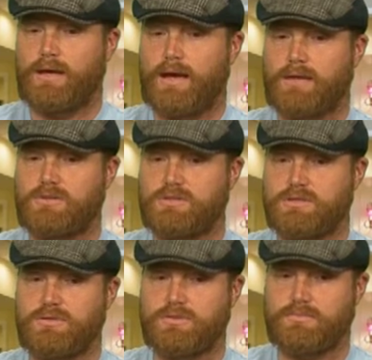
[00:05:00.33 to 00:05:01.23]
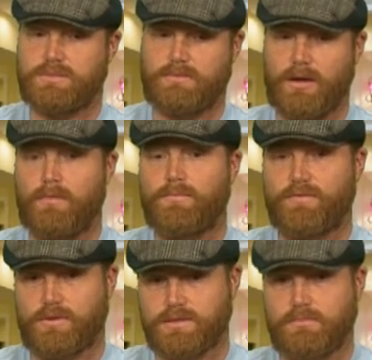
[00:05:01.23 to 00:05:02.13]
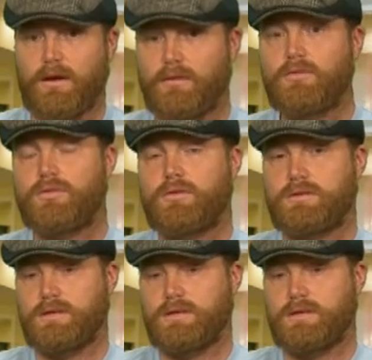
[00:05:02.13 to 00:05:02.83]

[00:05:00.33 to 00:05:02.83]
I could just use some help for this month.